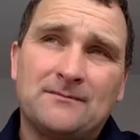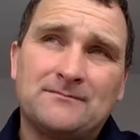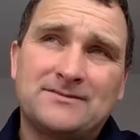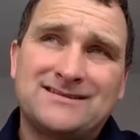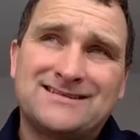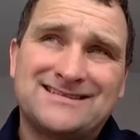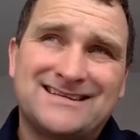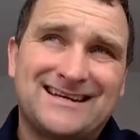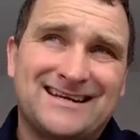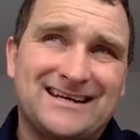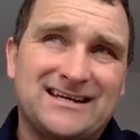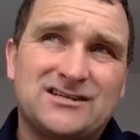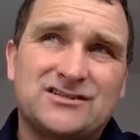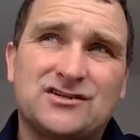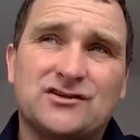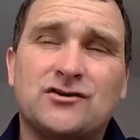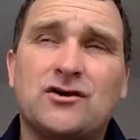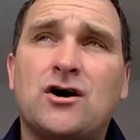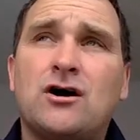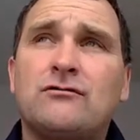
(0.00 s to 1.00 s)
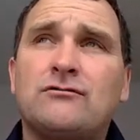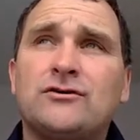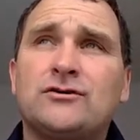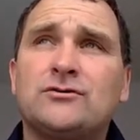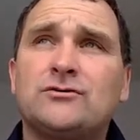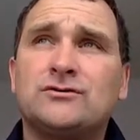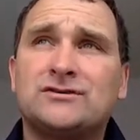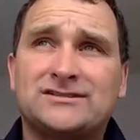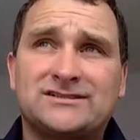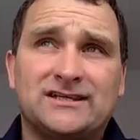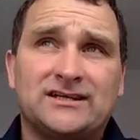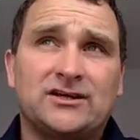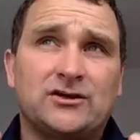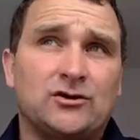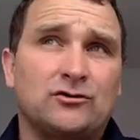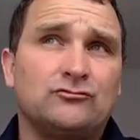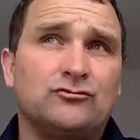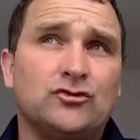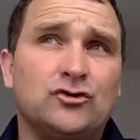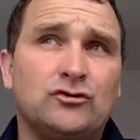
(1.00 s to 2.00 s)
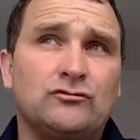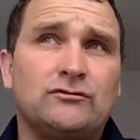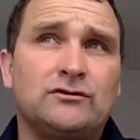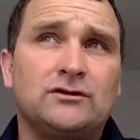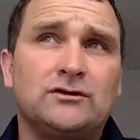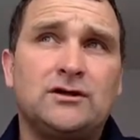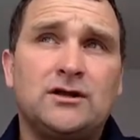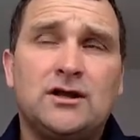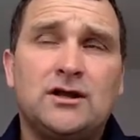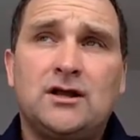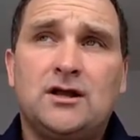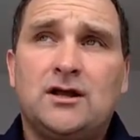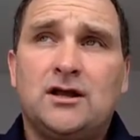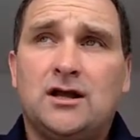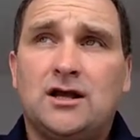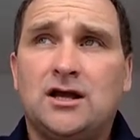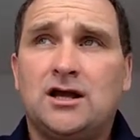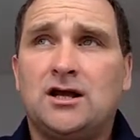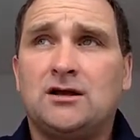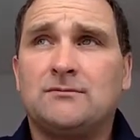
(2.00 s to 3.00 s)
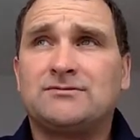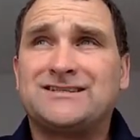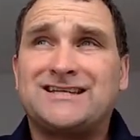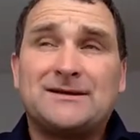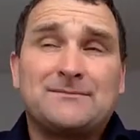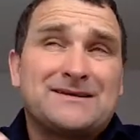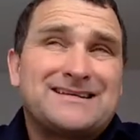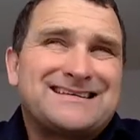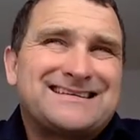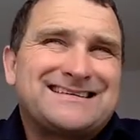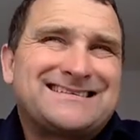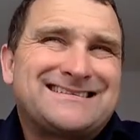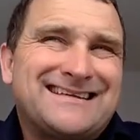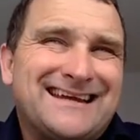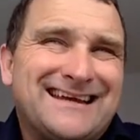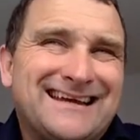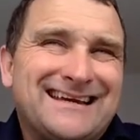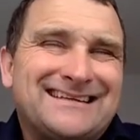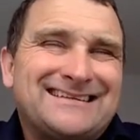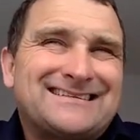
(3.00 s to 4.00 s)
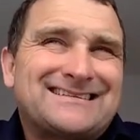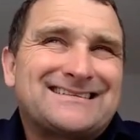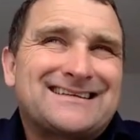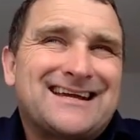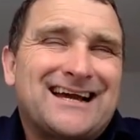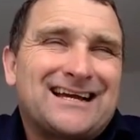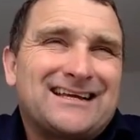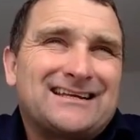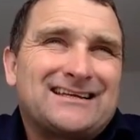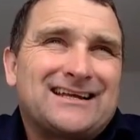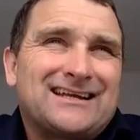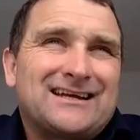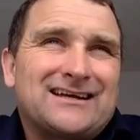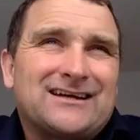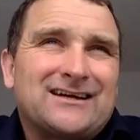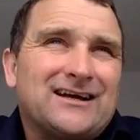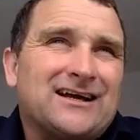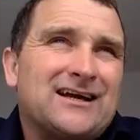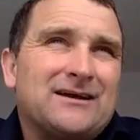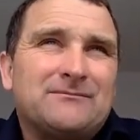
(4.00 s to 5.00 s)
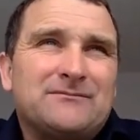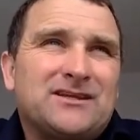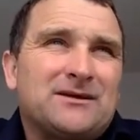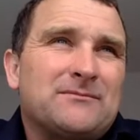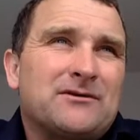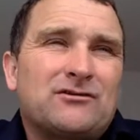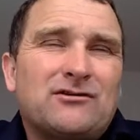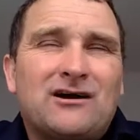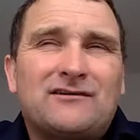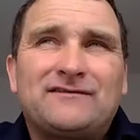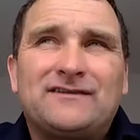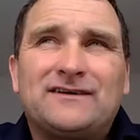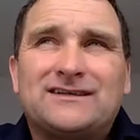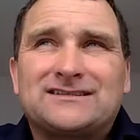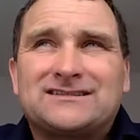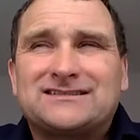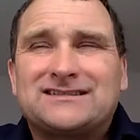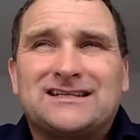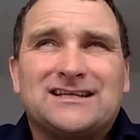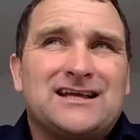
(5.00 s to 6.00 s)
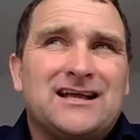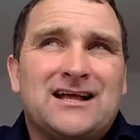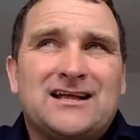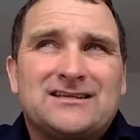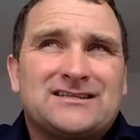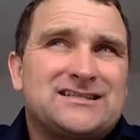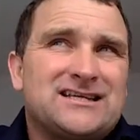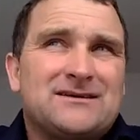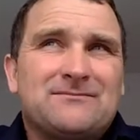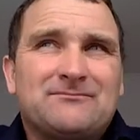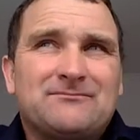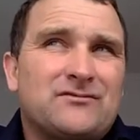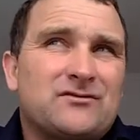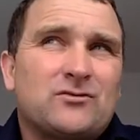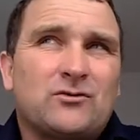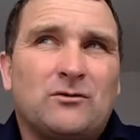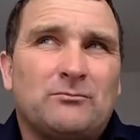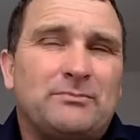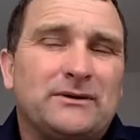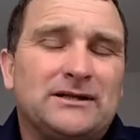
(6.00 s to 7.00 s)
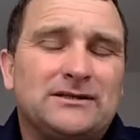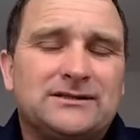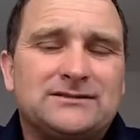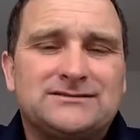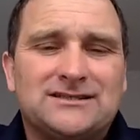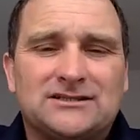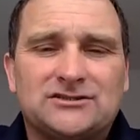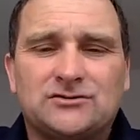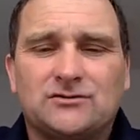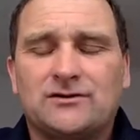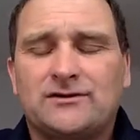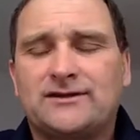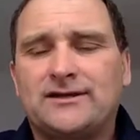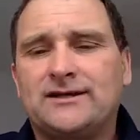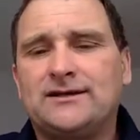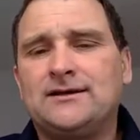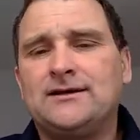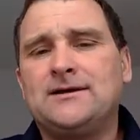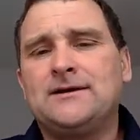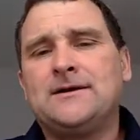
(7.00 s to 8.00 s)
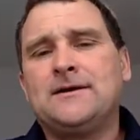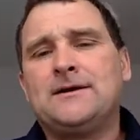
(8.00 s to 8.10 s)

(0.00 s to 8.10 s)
city scenario, city or rural, same estates, kind of like demographics, same sort of buildings, that sort of thing,